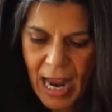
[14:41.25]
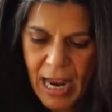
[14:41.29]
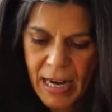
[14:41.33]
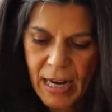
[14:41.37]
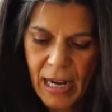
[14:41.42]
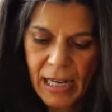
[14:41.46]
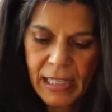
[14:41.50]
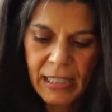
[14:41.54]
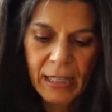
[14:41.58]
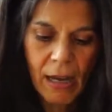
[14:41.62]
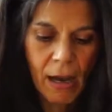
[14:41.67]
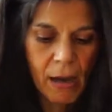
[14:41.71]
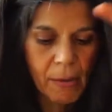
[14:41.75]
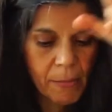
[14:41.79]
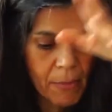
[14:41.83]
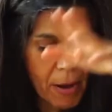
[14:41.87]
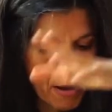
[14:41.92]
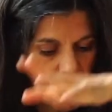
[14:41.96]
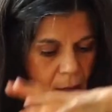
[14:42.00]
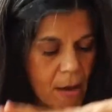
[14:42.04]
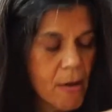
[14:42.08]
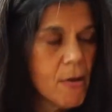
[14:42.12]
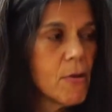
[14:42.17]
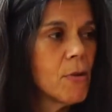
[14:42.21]
And I'd
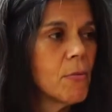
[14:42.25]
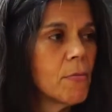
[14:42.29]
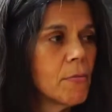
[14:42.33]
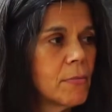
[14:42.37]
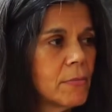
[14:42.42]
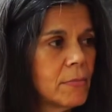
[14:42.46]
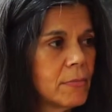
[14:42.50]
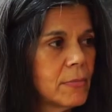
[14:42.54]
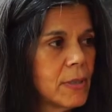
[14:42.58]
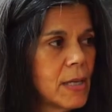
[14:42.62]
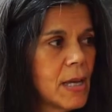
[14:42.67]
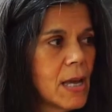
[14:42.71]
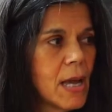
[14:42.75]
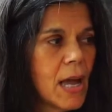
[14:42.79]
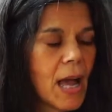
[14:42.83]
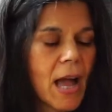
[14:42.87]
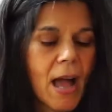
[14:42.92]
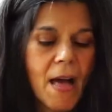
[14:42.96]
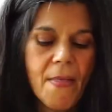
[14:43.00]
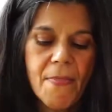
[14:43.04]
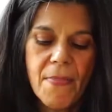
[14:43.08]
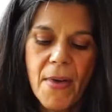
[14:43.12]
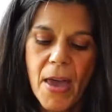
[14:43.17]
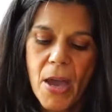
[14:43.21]
come home,
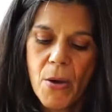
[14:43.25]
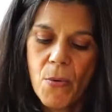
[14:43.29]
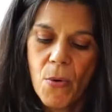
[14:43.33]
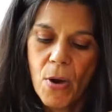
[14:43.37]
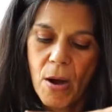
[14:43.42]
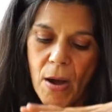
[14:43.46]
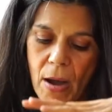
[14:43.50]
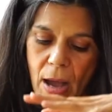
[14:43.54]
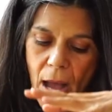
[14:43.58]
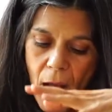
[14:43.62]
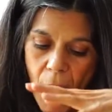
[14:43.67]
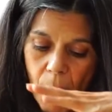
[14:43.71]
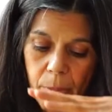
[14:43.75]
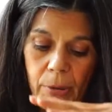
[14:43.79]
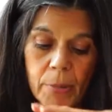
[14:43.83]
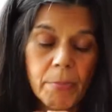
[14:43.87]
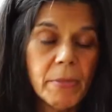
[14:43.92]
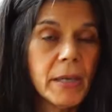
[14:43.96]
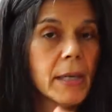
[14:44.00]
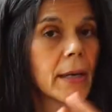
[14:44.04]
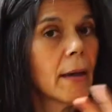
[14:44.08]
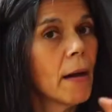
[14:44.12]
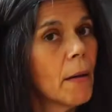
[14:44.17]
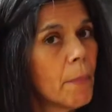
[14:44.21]
and they were
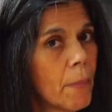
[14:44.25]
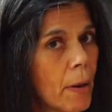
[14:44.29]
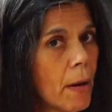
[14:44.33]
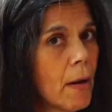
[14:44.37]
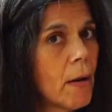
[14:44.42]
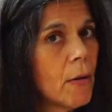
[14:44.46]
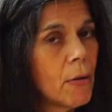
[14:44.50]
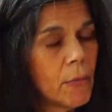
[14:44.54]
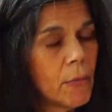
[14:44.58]
helping me come